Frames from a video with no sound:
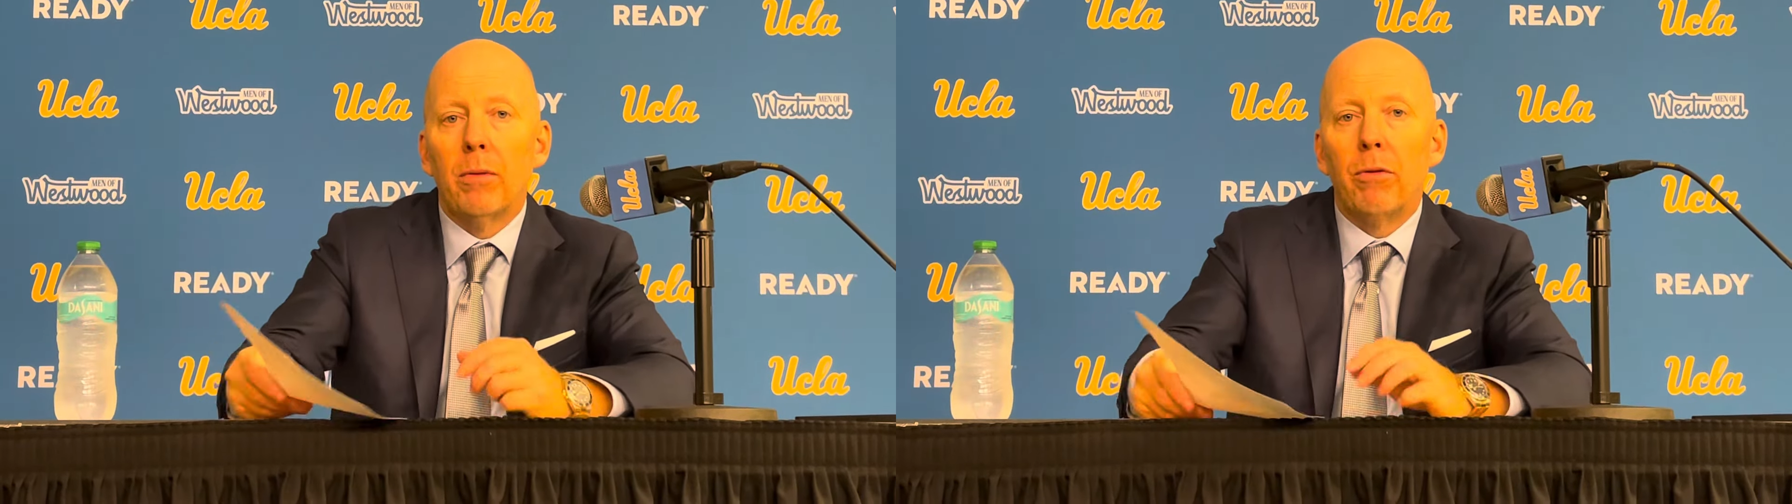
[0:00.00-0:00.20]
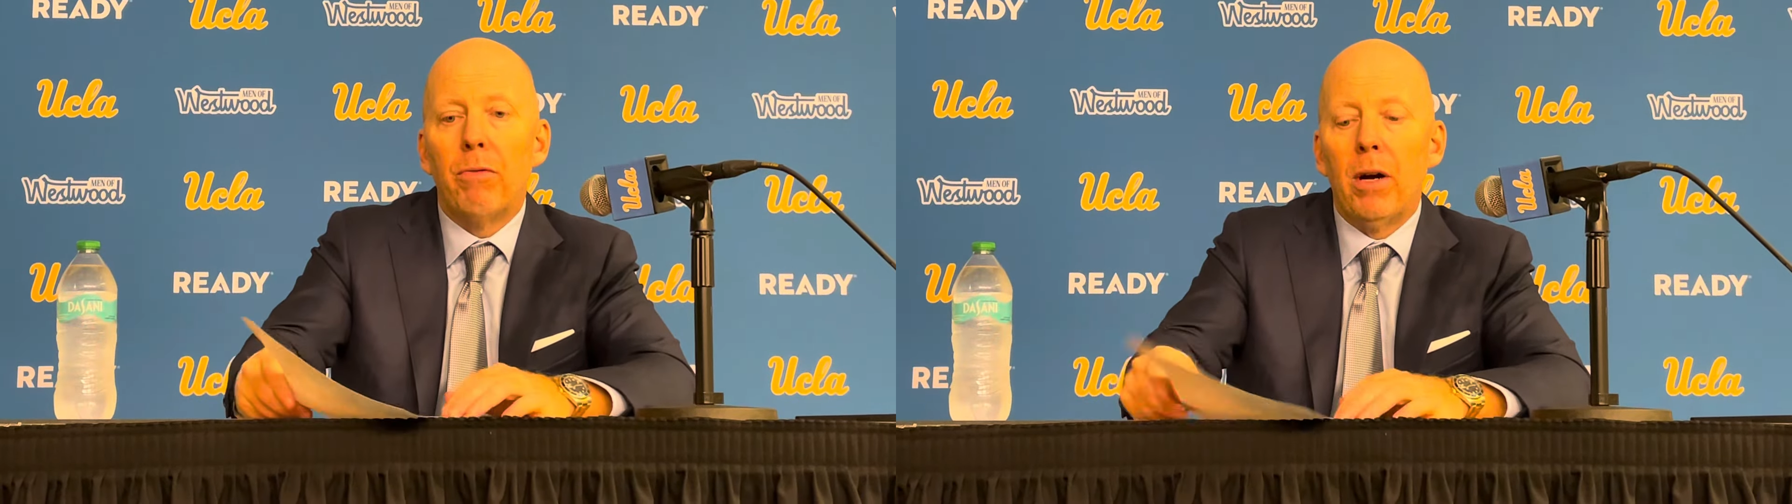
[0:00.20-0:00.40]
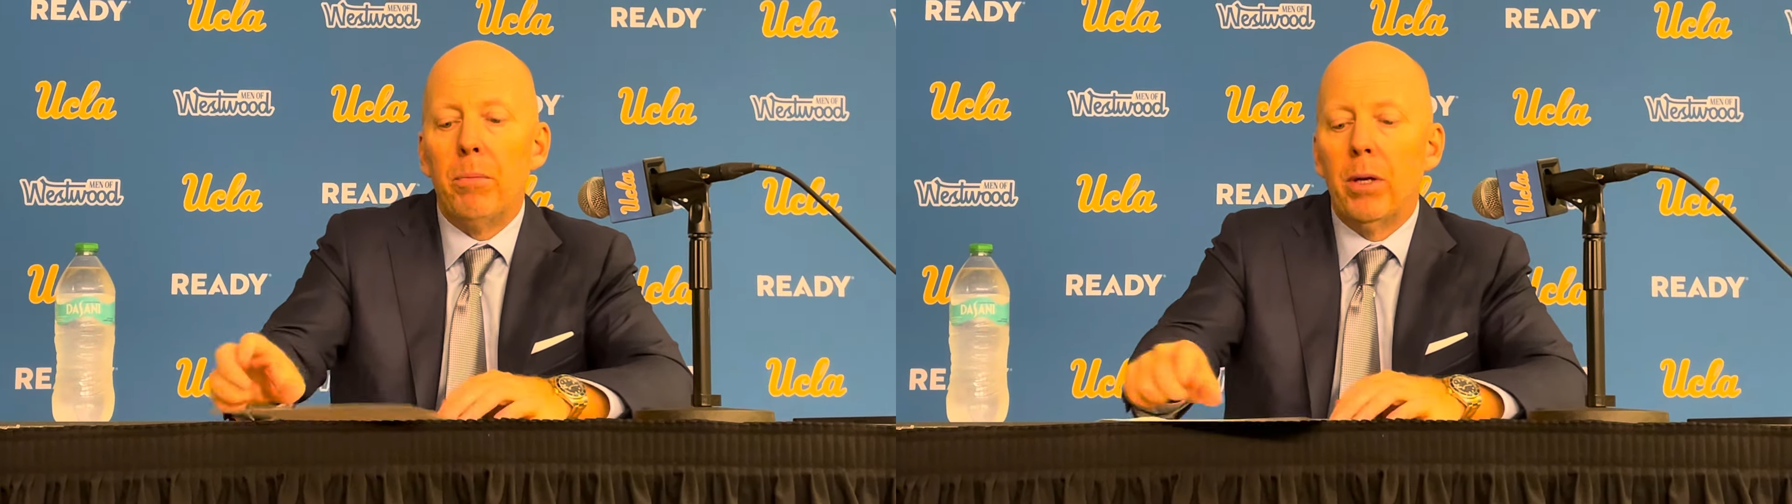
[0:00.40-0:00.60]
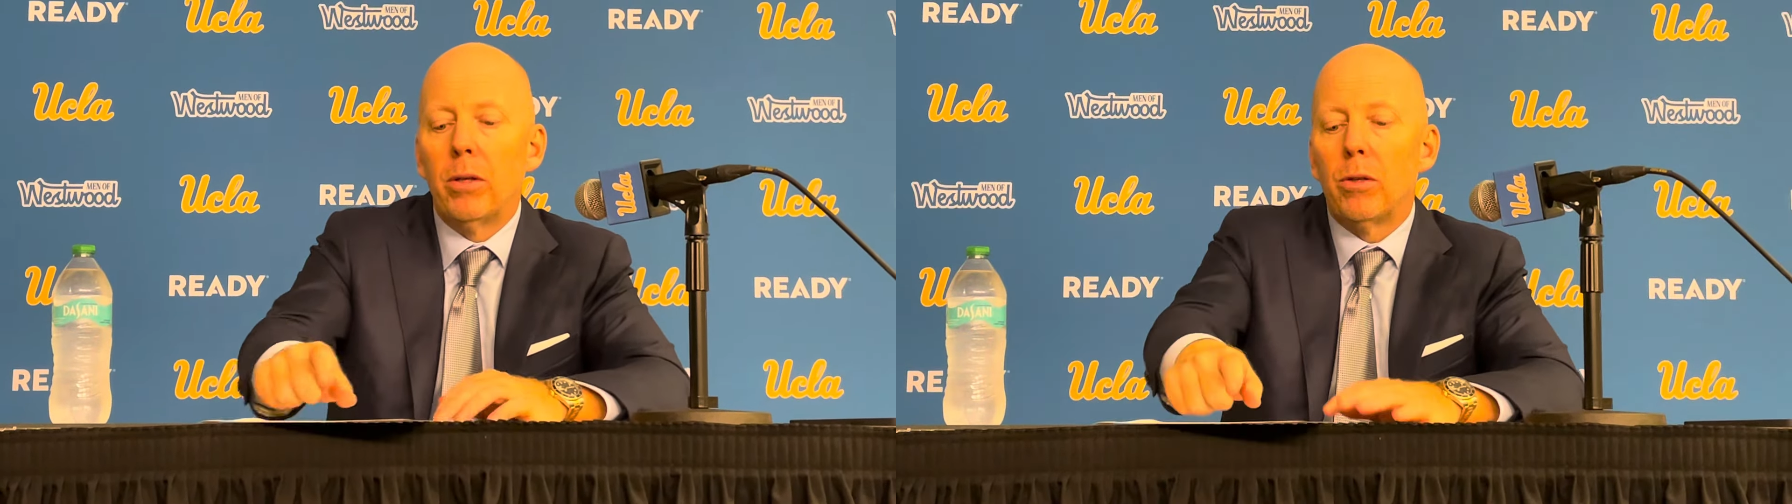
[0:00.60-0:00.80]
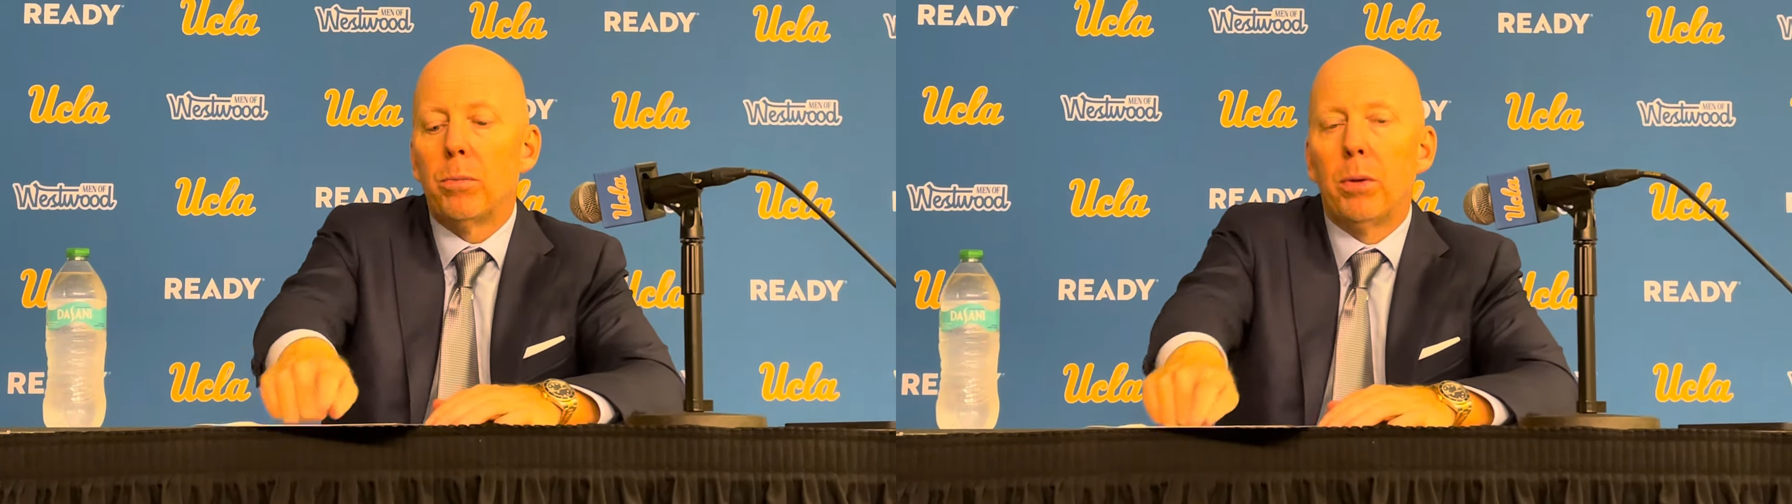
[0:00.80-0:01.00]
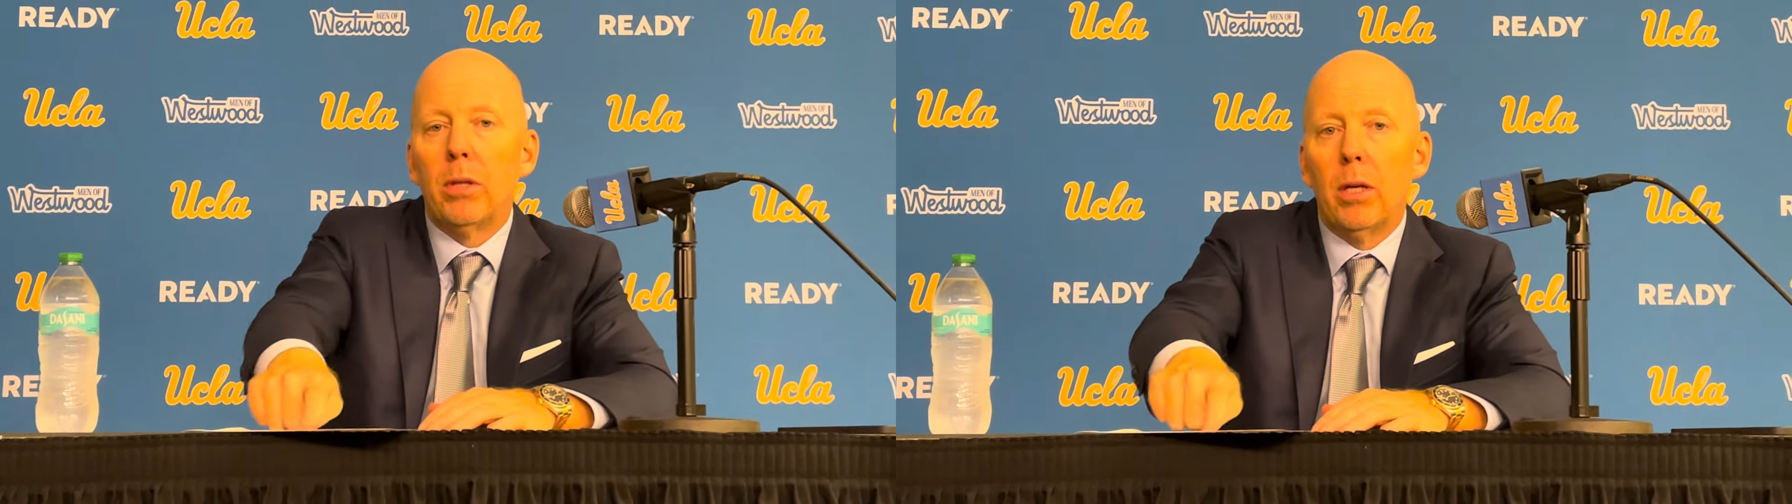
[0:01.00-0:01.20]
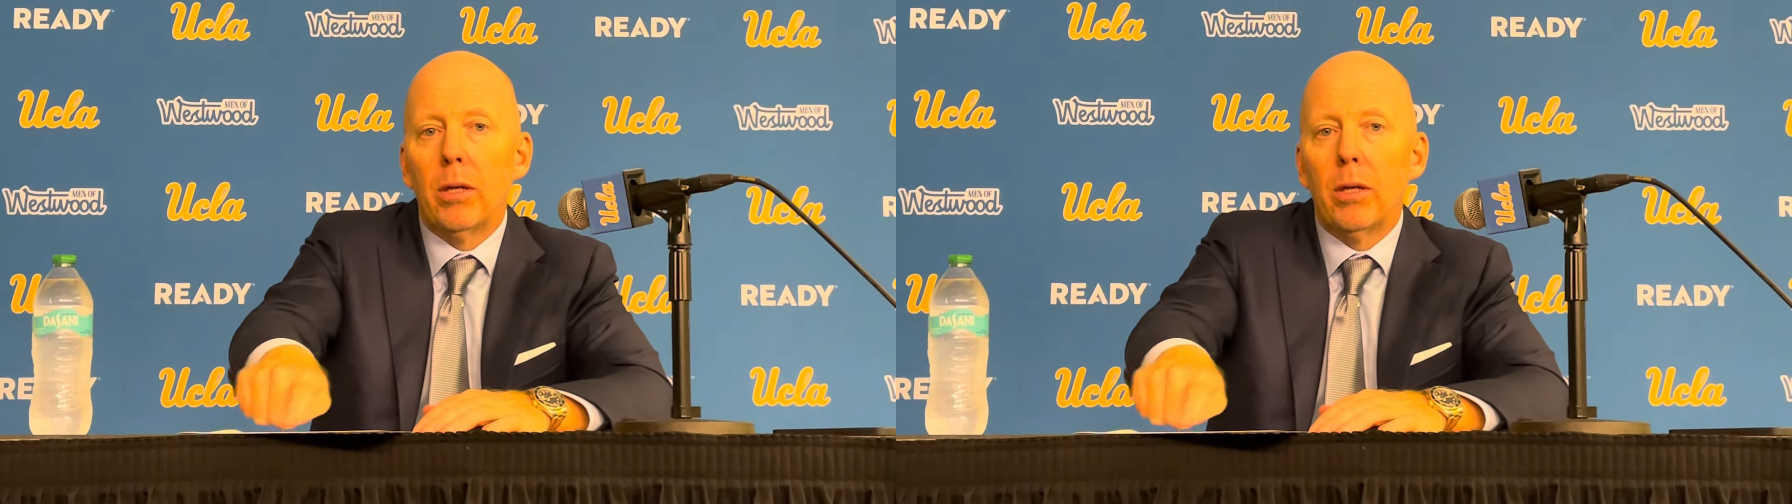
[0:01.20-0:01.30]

every 5 minutes, just put the